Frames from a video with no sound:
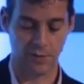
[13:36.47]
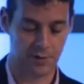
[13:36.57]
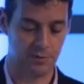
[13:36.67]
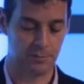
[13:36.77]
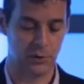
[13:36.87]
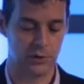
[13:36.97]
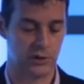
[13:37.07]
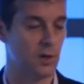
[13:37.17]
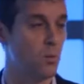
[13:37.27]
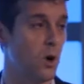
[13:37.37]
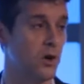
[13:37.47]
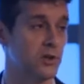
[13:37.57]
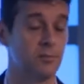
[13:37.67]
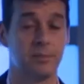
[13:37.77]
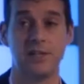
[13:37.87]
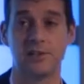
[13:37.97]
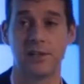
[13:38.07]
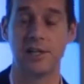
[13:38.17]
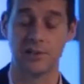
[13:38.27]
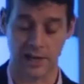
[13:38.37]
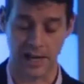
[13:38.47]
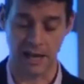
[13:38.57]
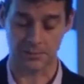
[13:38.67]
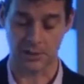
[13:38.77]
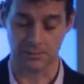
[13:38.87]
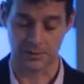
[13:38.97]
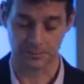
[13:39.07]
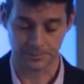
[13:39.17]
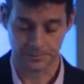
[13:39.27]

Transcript: of the proportion that watch on PCs and laptops.